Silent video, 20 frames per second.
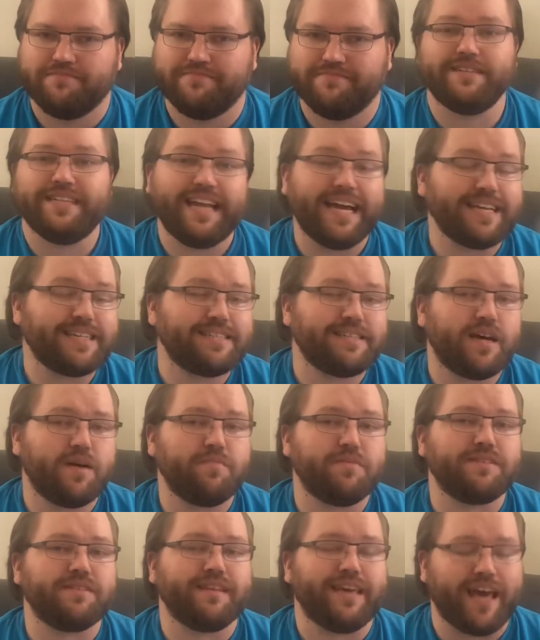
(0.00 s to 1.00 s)
Next up
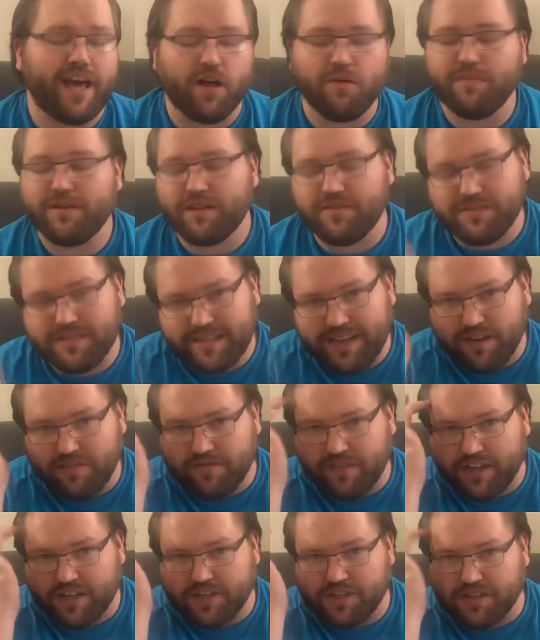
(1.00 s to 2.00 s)
is the helmet of
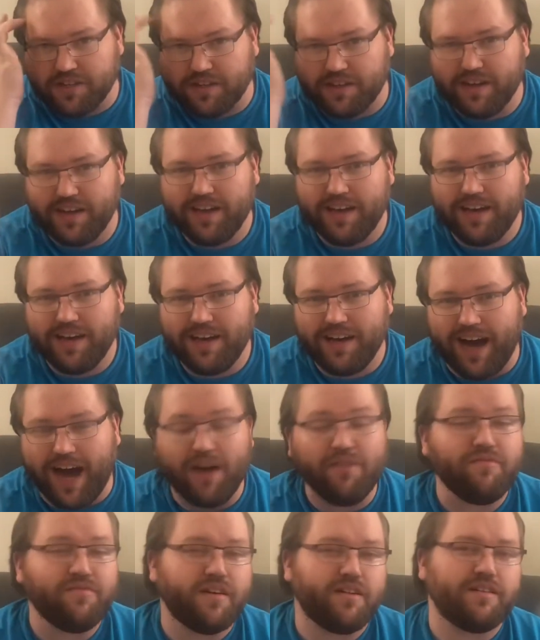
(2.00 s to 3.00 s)
salvation.
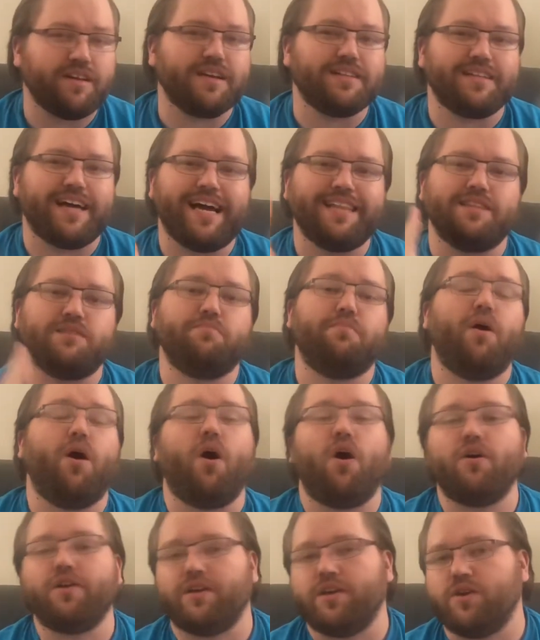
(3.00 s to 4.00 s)
I'm very glad that
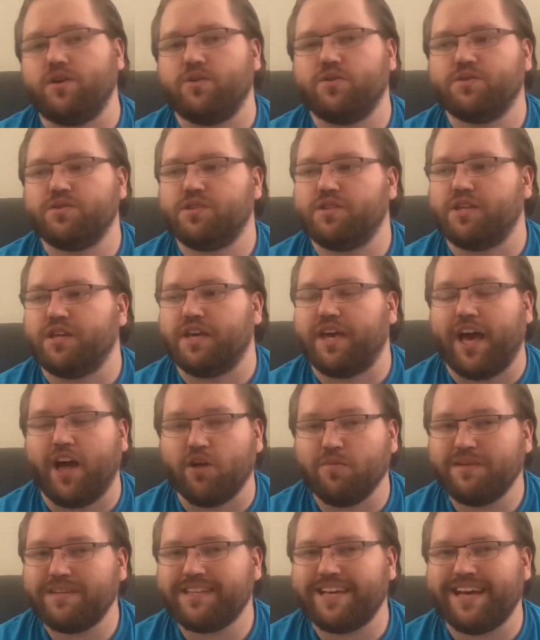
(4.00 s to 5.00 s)
Paul used the
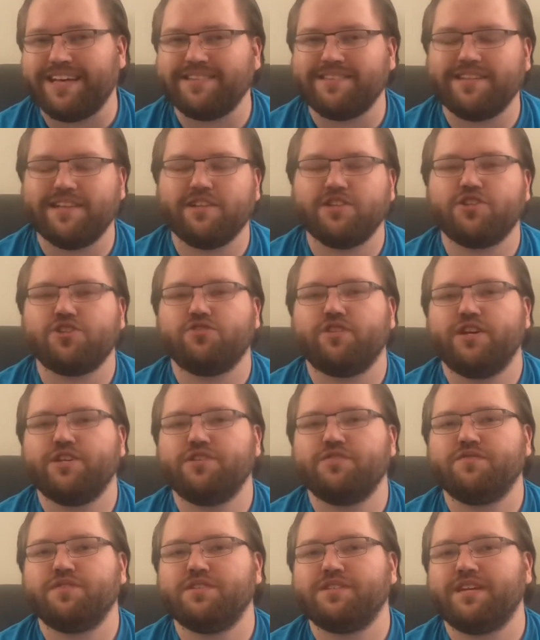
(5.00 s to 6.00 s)
helmet as the
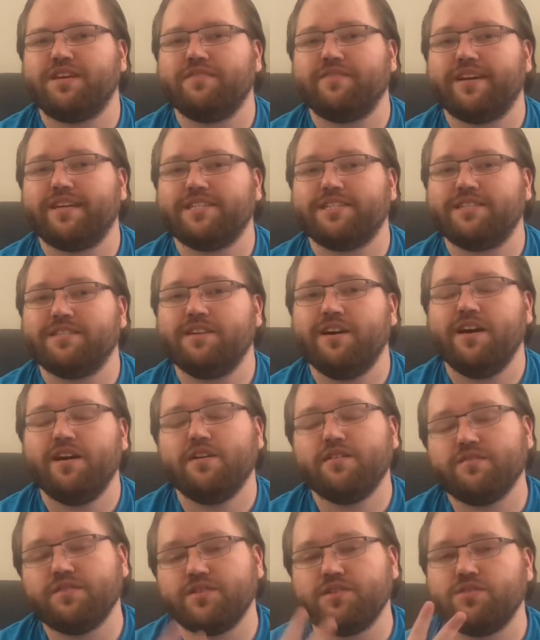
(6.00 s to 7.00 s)
illustration for salvation
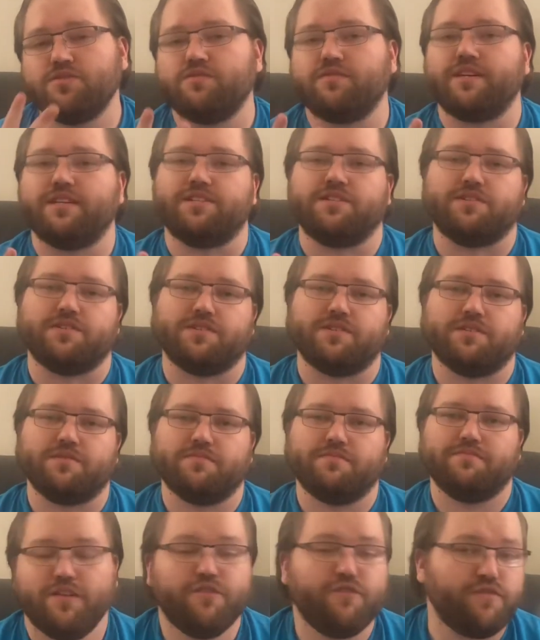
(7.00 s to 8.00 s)
for two reasons.
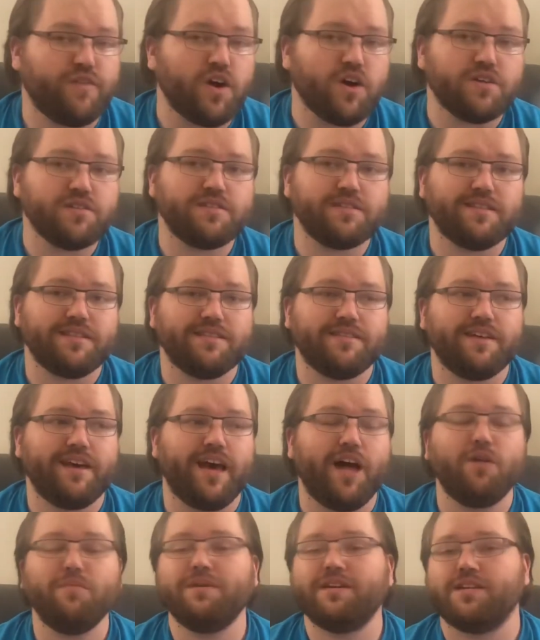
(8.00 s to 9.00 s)
First, the
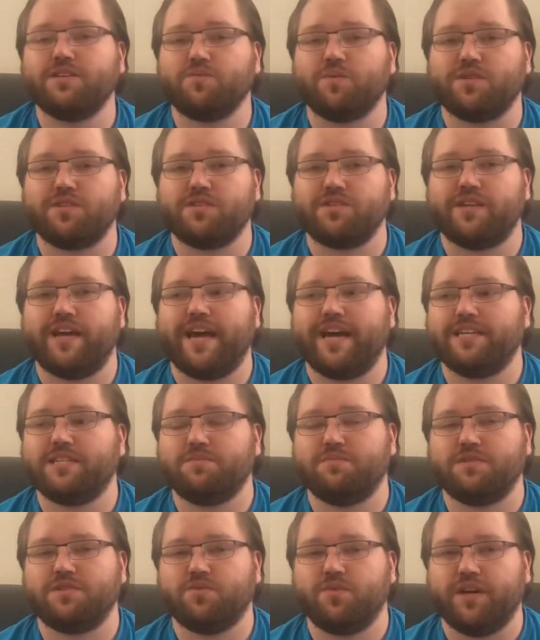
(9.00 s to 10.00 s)
helmet is what stands
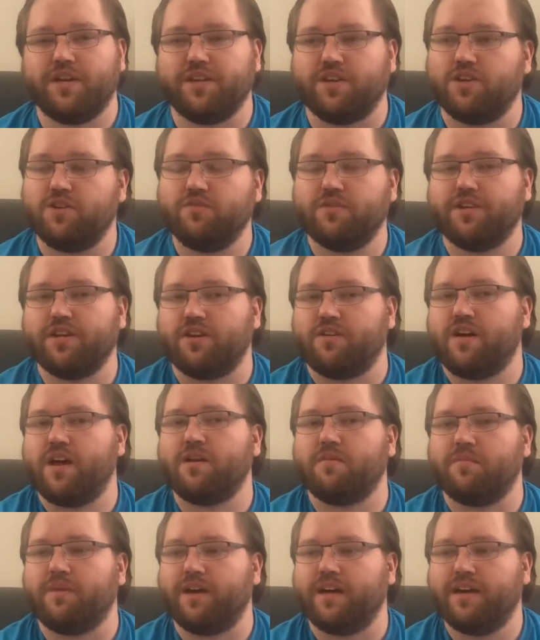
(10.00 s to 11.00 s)
between you and your
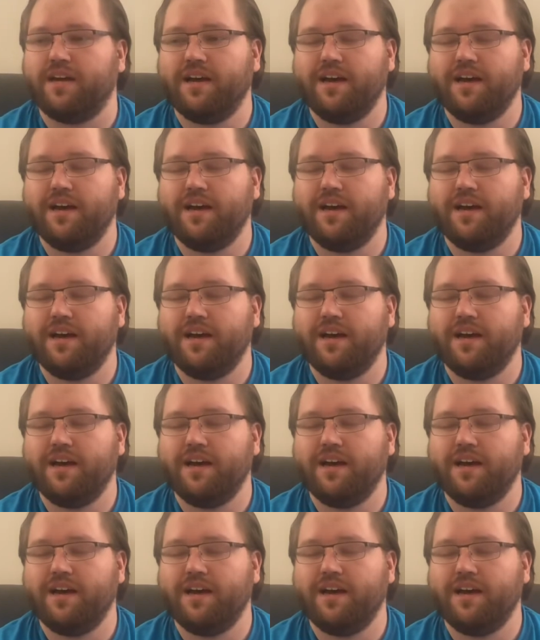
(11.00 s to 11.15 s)
enemy